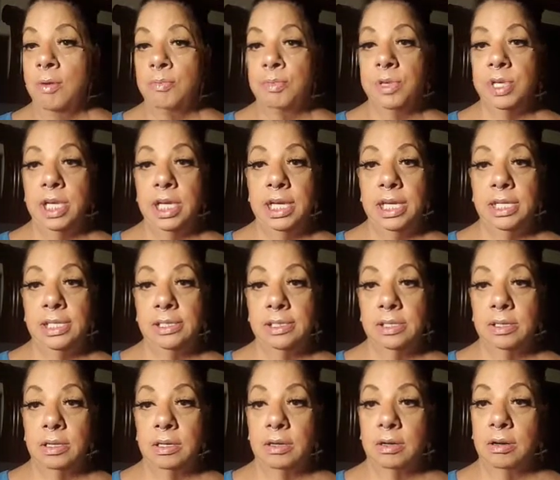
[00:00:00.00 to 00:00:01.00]

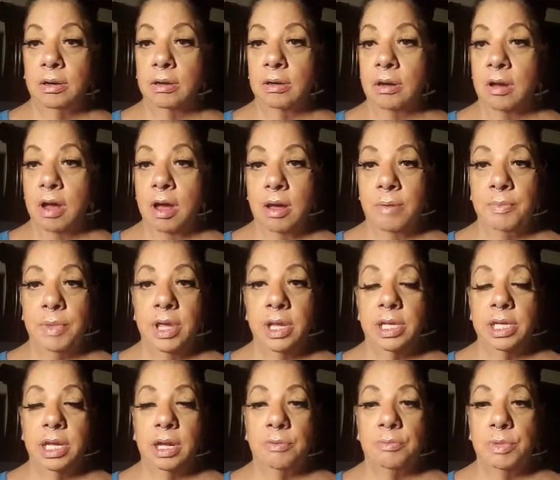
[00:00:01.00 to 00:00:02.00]
please
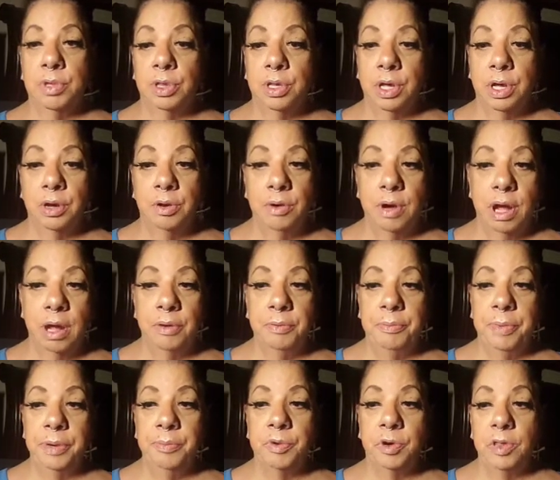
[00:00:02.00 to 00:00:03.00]
comment down below. I would
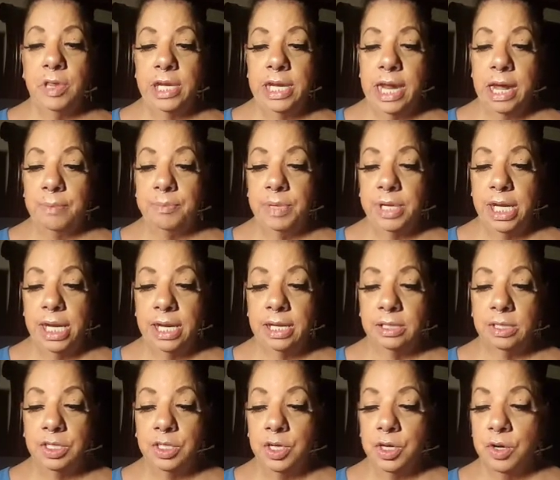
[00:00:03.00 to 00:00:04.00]
be more than happy to
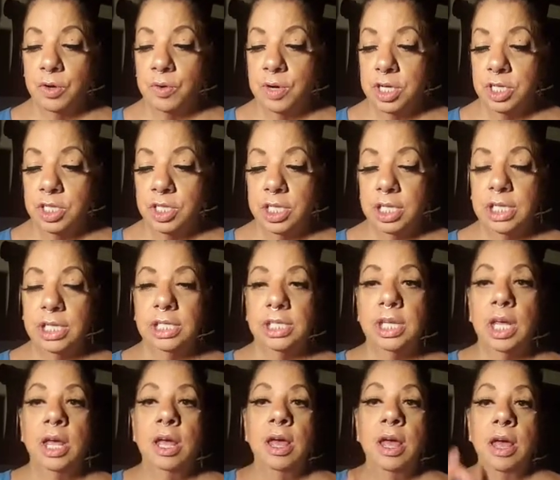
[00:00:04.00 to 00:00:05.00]
answer your questions.
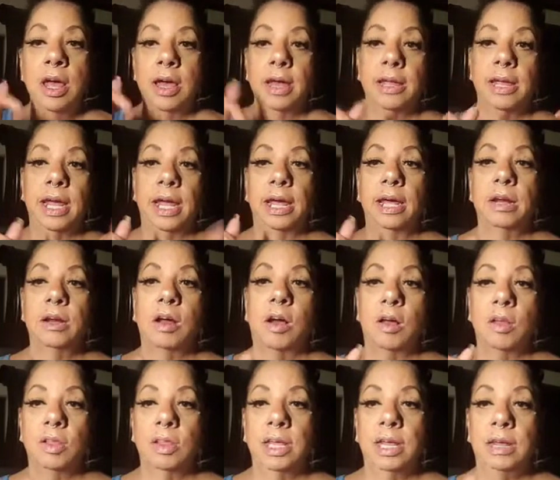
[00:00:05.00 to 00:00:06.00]
Again,
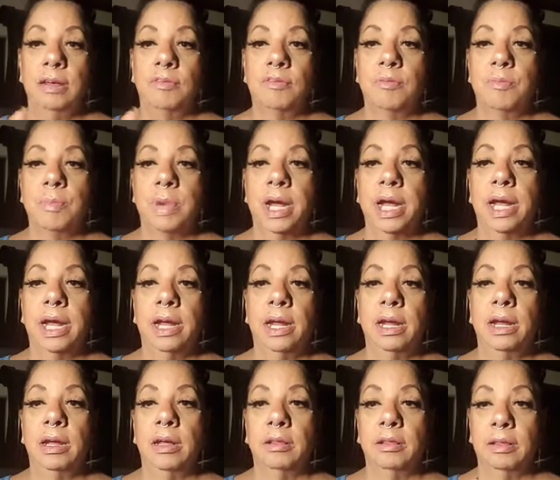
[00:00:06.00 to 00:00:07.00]
I'll leave
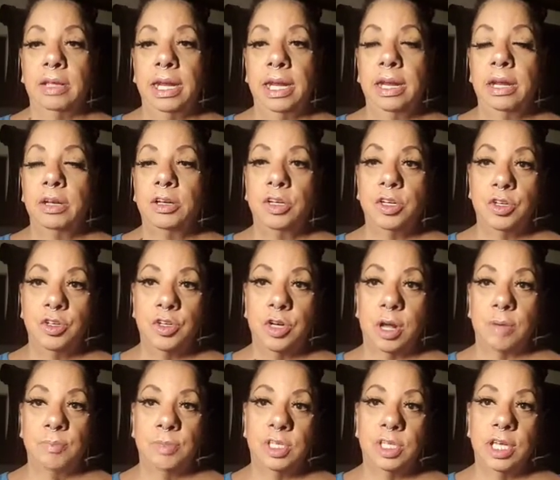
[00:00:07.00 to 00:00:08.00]
my link to
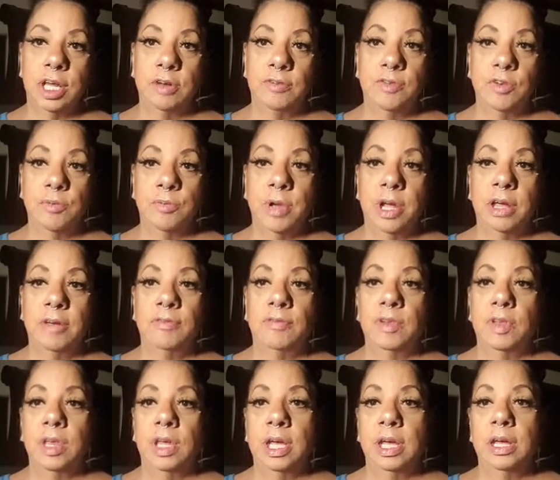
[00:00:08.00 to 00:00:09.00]
Shopmissa for my
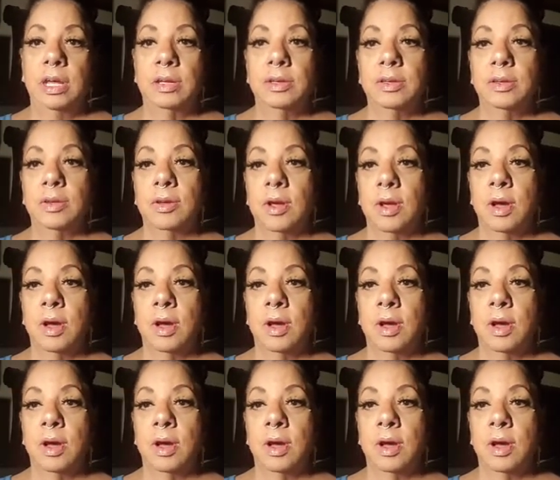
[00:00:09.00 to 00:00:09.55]
affiliate